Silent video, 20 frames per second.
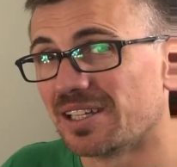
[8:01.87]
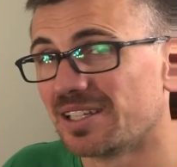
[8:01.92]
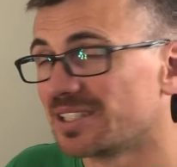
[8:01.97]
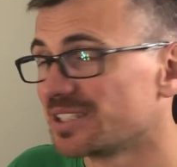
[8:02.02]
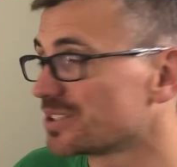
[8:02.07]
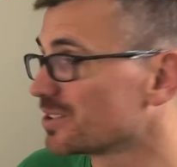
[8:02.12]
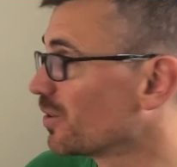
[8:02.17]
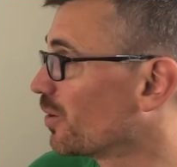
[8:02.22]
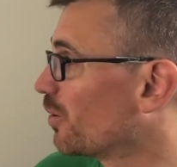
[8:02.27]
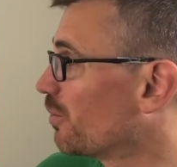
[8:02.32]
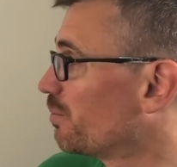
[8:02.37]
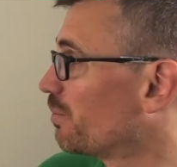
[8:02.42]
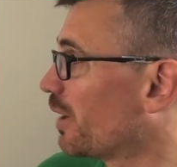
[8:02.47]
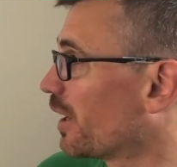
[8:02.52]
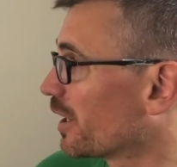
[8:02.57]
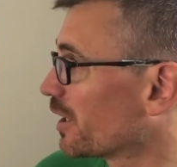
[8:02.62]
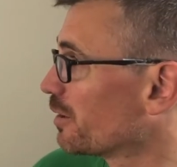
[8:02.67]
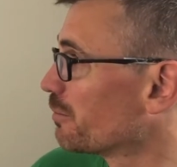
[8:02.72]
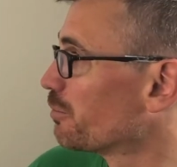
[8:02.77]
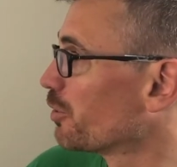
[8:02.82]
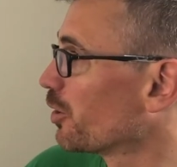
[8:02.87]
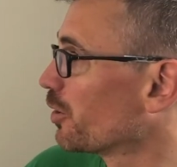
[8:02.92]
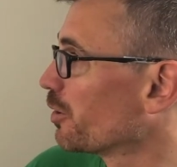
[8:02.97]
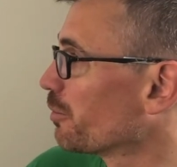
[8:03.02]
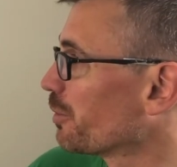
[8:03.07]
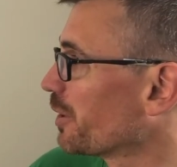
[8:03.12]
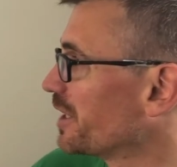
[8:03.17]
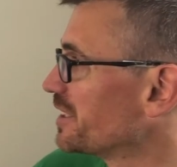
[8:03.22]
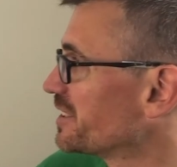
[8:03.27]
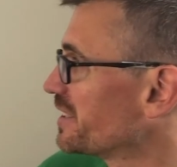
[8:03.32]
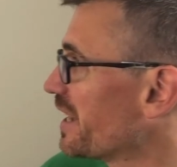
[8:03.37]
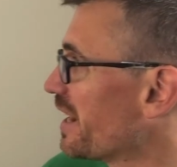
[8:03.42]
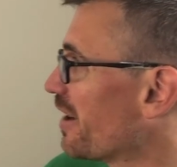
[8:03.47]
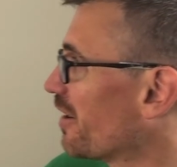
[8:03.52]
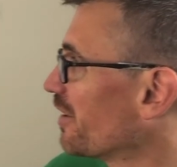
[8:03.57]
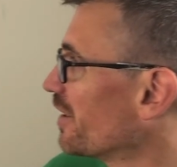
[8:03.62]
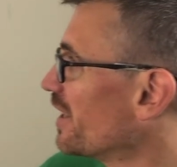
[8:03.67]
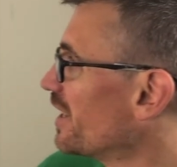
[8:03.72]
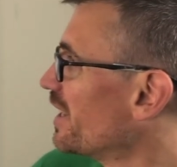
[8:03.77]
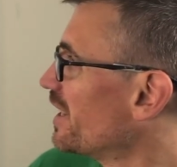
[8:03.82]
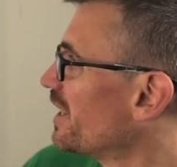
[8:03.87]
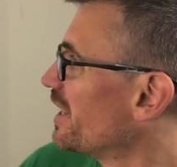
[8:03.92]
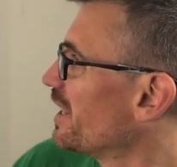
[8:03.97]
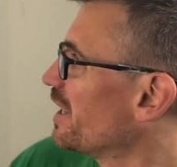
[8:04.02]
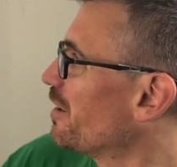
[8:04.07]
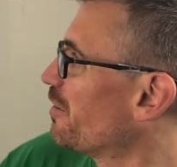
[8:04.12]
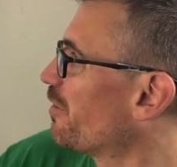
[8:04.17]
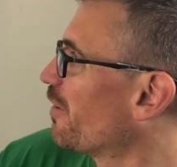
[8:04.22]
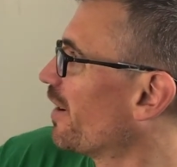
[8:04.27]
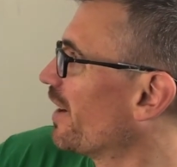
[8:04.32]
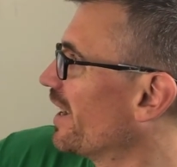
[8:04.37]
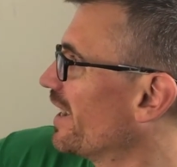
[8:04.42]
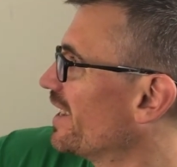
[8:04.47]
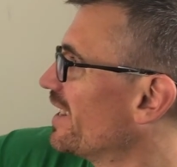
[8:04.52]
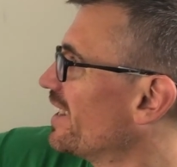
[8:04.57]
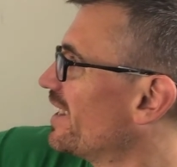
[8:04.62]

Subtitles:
So I'm going to burn the place down if I